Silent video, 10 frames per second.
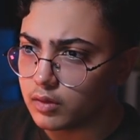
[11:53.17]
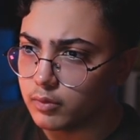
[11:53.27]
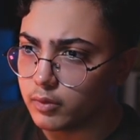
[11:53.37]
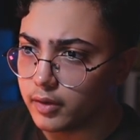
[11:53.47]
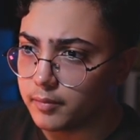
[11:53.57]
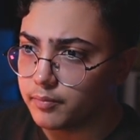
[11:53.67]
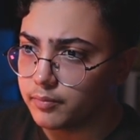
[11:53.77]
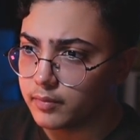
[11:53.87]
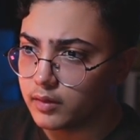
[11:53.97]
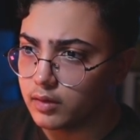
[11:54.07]
Right,
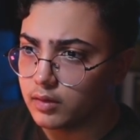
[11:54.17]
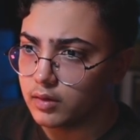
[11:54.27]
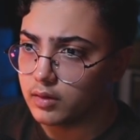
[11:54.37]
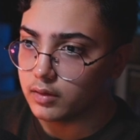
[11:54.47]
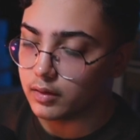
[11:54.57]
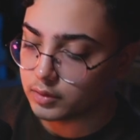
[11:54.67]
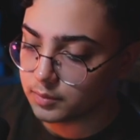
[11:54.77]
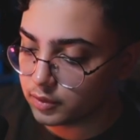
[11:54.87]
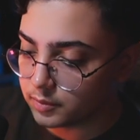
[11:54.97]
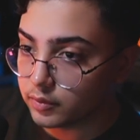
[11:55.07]
they were
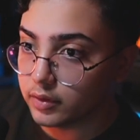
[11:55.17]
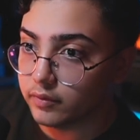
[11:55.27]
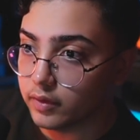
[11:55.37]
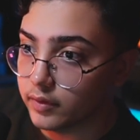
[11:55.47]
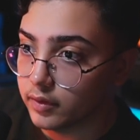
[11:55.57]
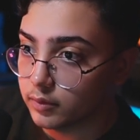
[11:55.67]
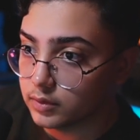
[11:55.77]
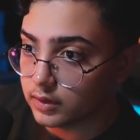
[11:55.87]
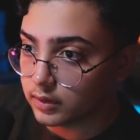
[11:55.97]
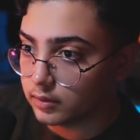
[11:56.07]
supposed to be 25. Yeah, 1
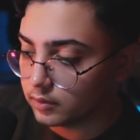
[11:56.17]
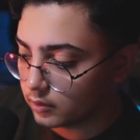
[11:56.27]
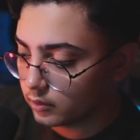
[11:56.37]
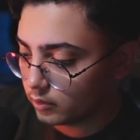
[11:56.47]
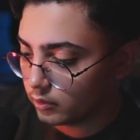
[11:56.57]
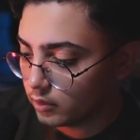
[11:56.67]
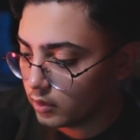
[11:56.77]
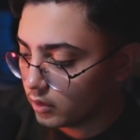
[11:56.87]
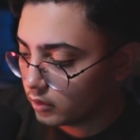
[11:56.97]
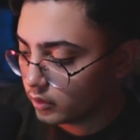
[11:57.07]
sec.
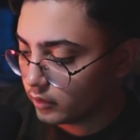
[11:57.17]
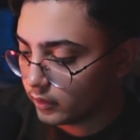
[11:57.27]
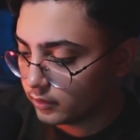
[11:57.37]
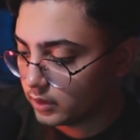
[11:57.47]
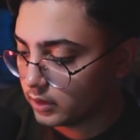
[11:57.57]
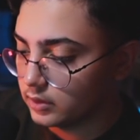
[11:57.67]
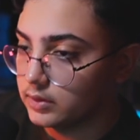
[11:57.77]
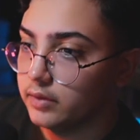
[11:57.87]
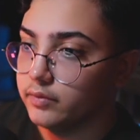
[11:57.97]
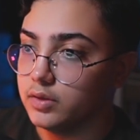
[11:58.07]

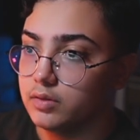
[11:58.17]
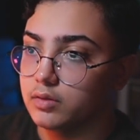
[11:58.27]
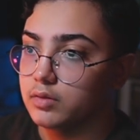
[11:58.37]
25/7.